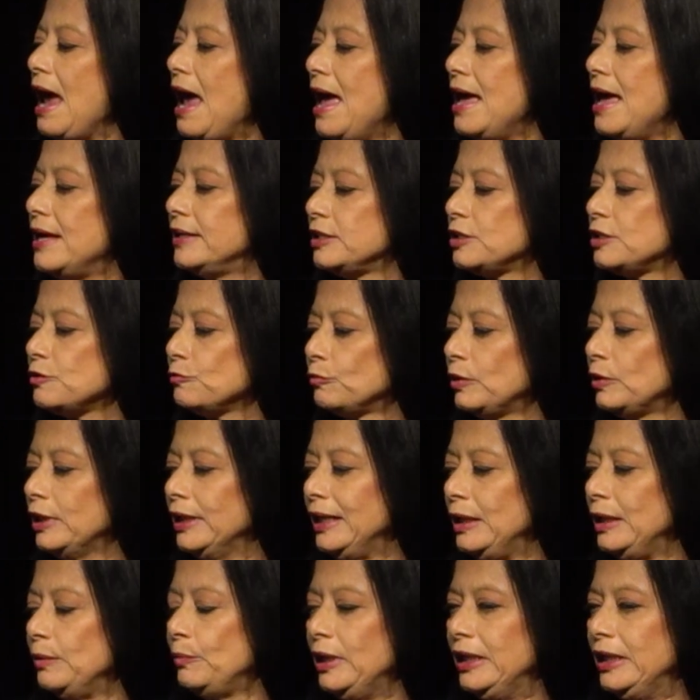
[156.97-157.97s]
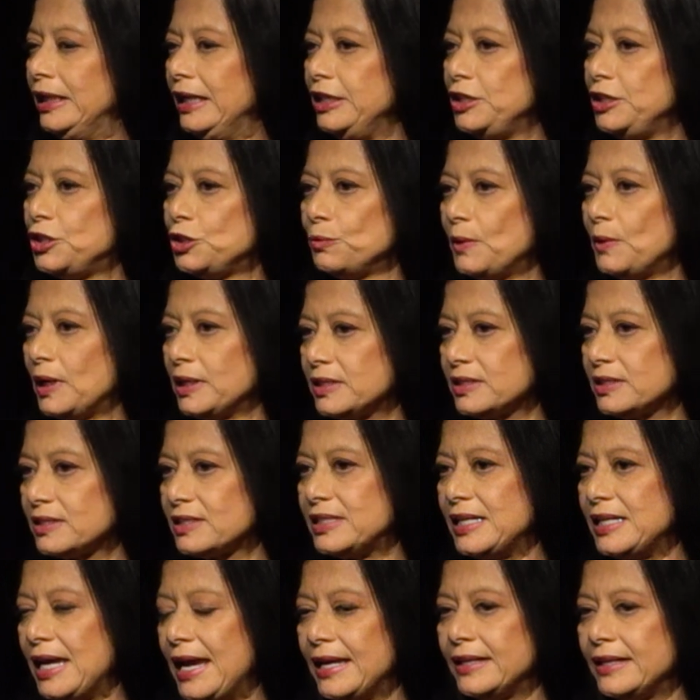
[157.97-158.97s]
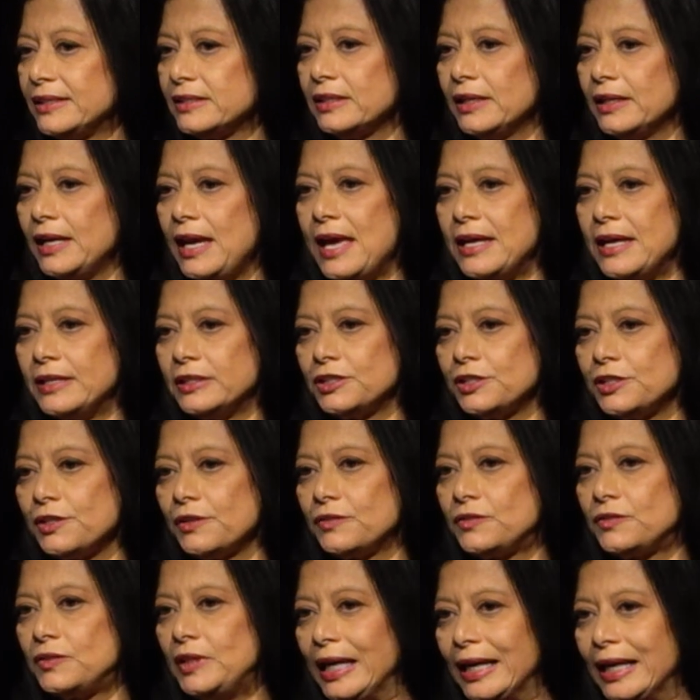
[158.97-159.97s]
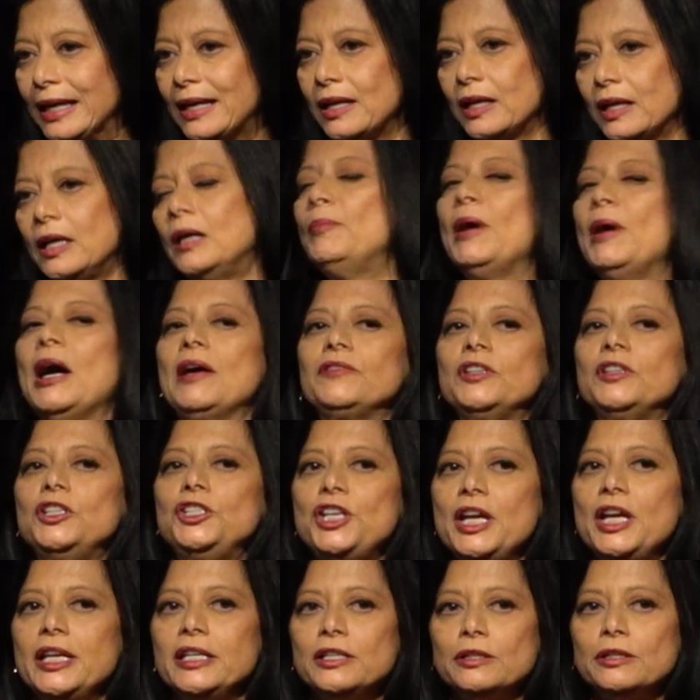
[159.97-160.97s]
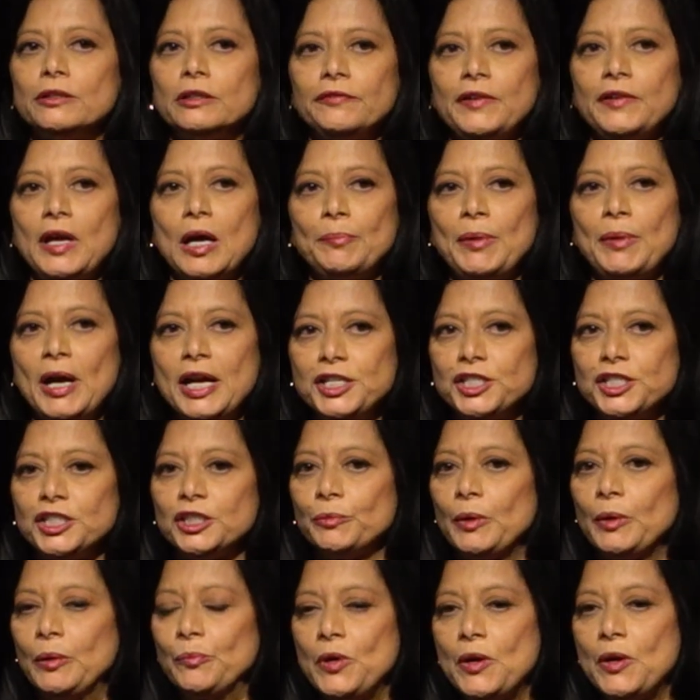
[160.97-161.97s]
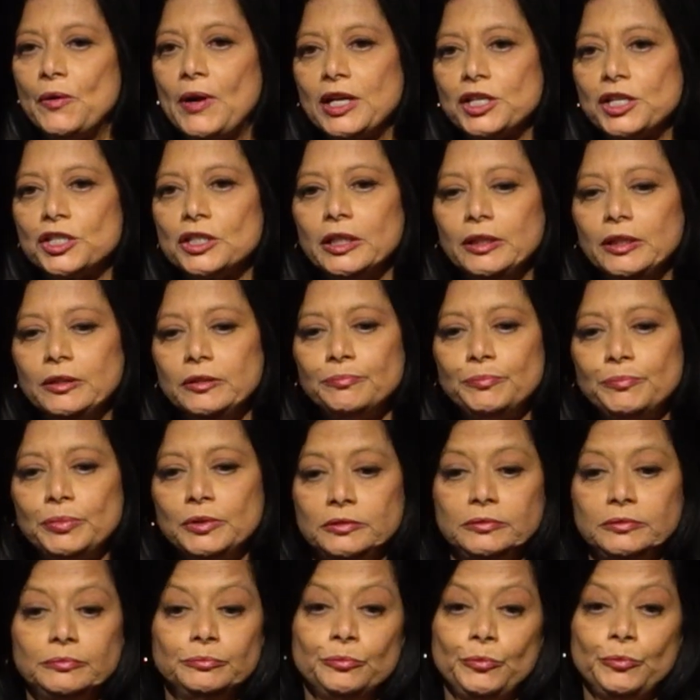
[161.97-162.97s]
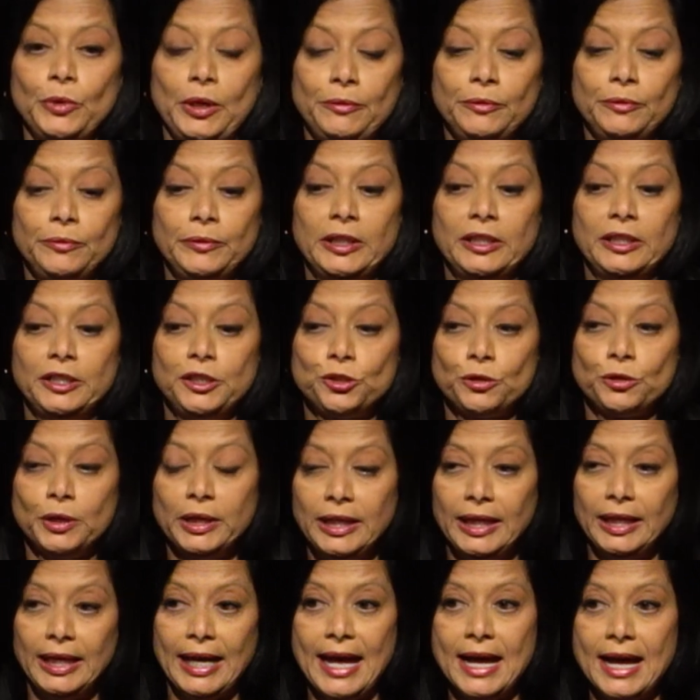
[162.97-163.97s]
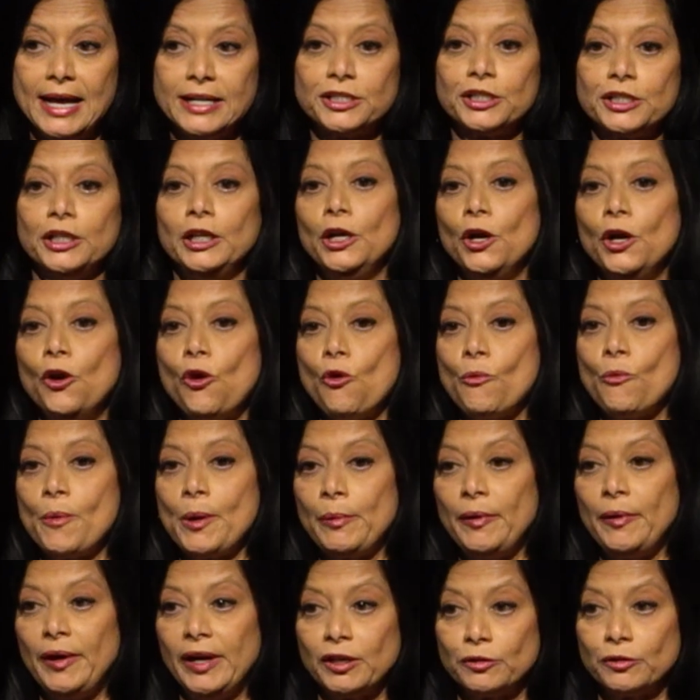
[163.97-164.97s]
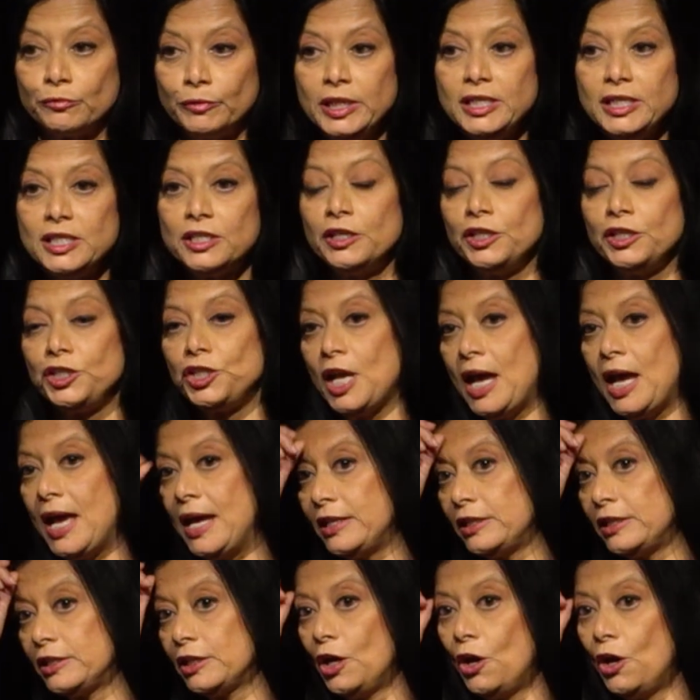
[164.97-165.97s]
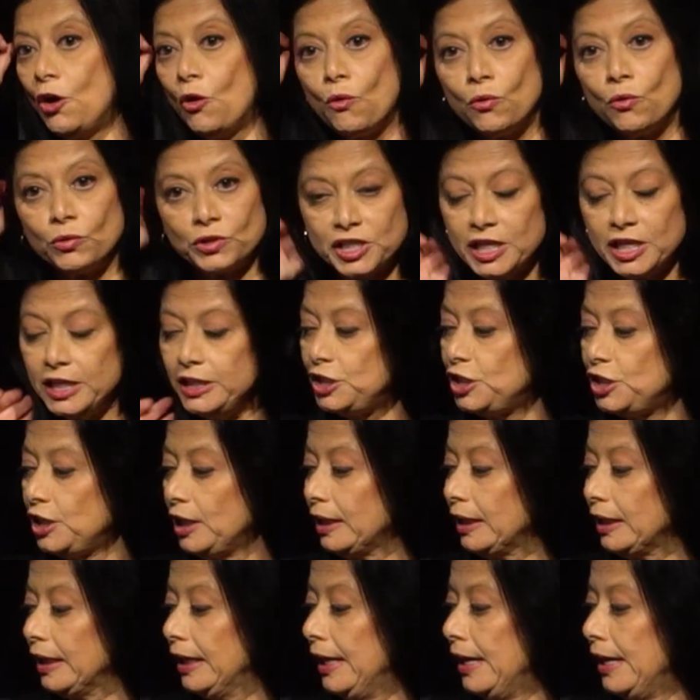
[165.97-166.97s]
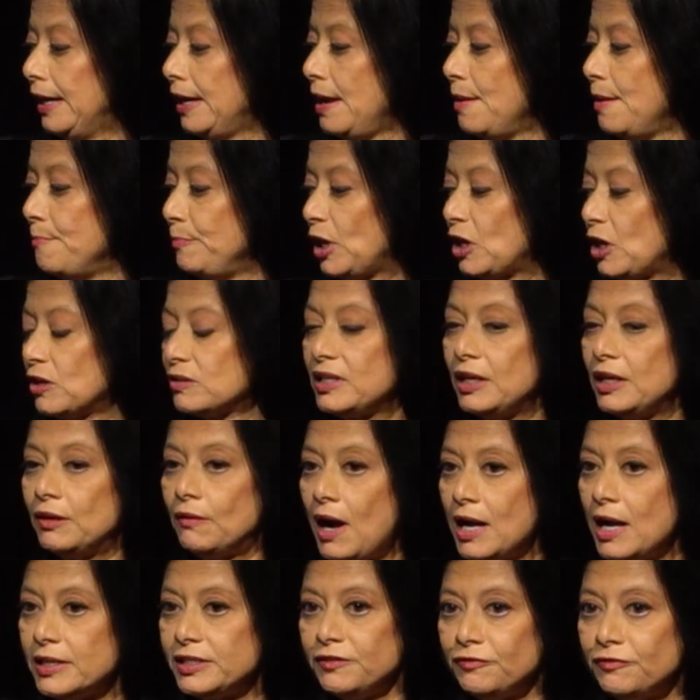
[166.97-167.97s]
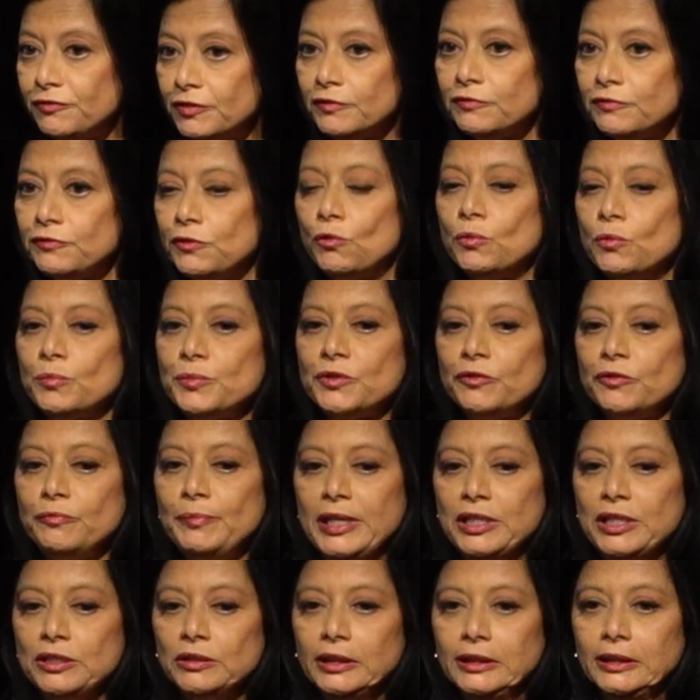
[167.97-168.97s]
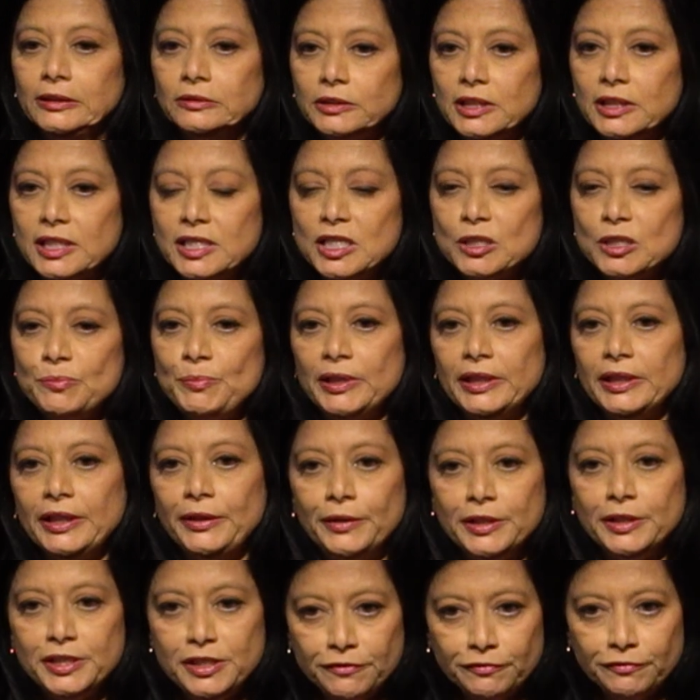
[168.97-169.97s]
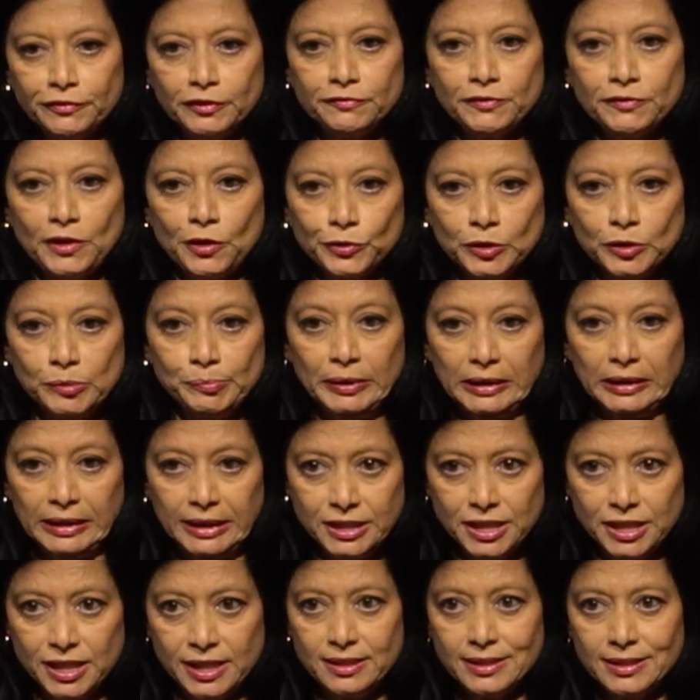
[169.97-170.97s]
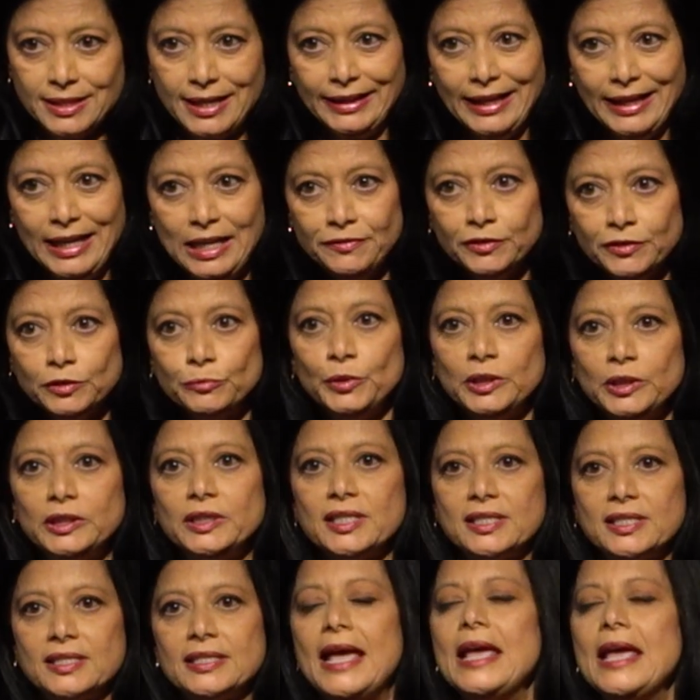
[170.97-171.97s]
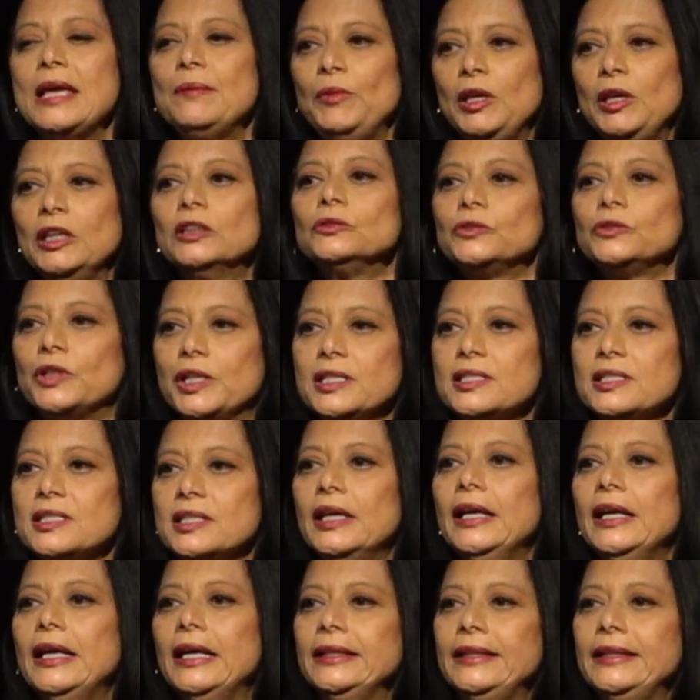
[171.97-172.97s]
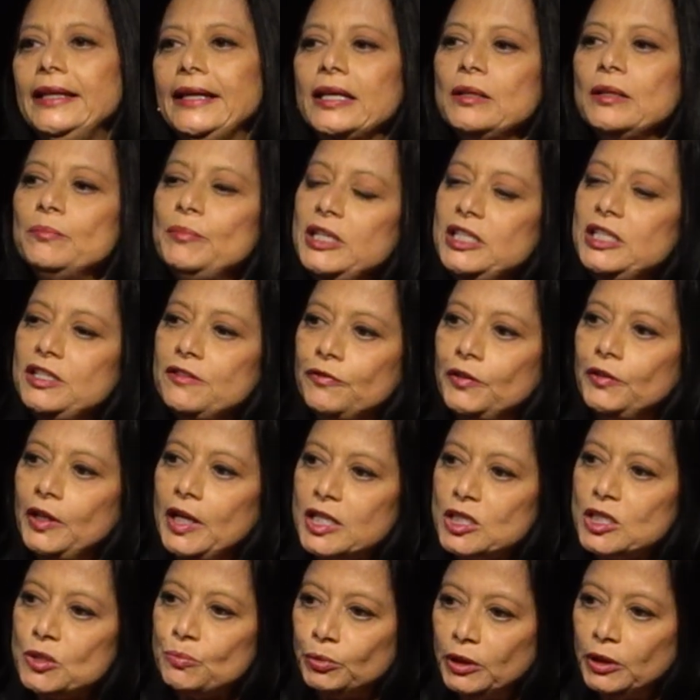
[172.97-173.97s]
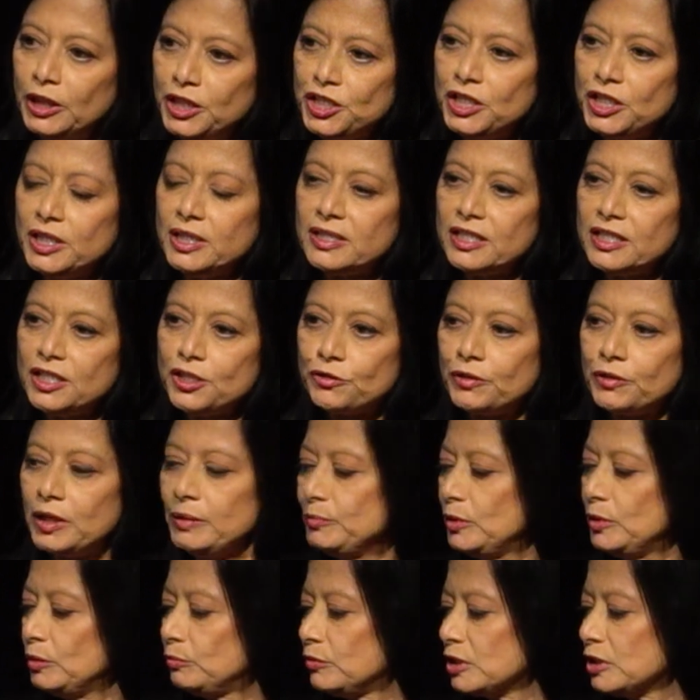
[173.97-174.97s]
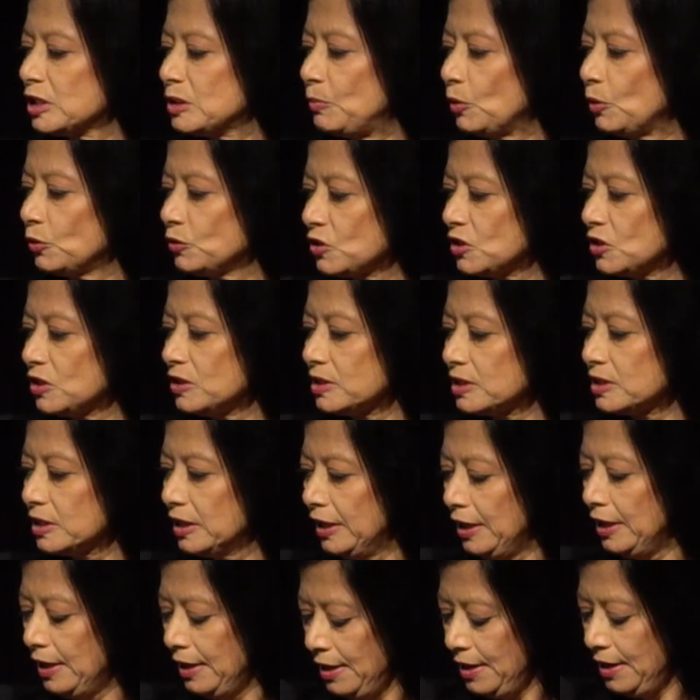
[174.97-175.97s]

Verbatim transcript: and really we need to understand and think about the gender of our patient when we're actually put, we're in a treating hat or we're wearing a research hat or teaching because there are different forms of mental illnesses, but there are different vulnerabilities, and even with the same illness, there can be different expressions and treatment responses.